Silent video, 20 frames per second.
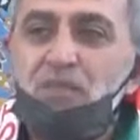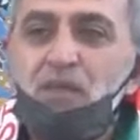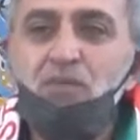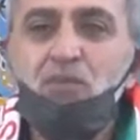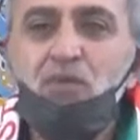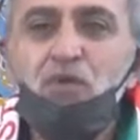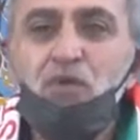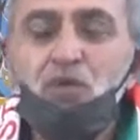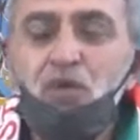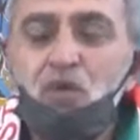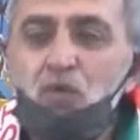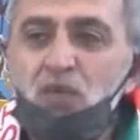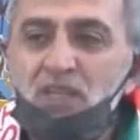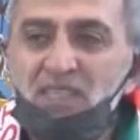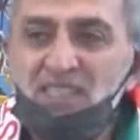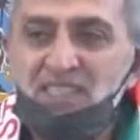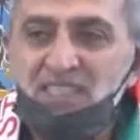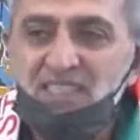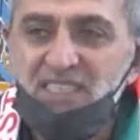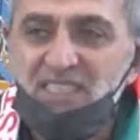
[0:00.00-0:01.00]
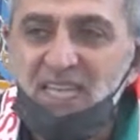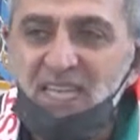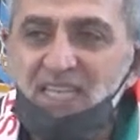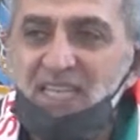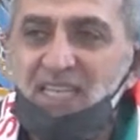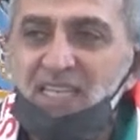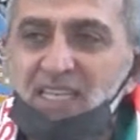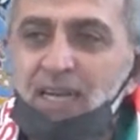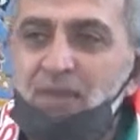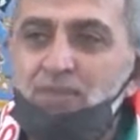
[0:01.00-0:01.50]
people know what
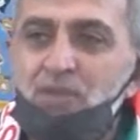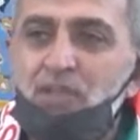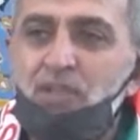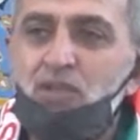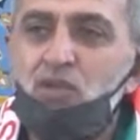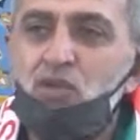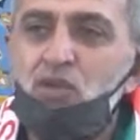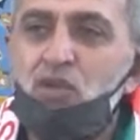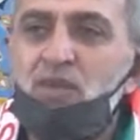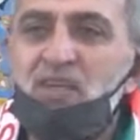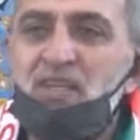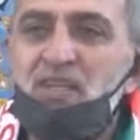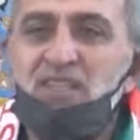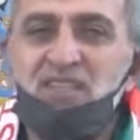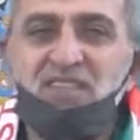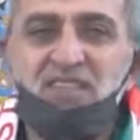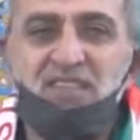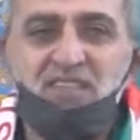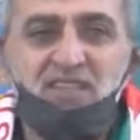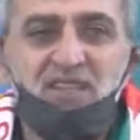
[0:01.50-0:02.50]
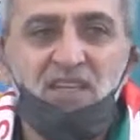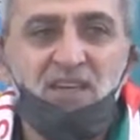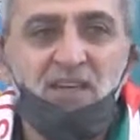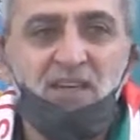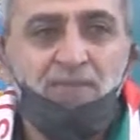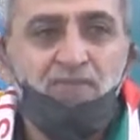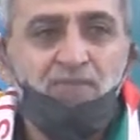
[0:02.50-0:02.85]
exactly happening to your brother and sister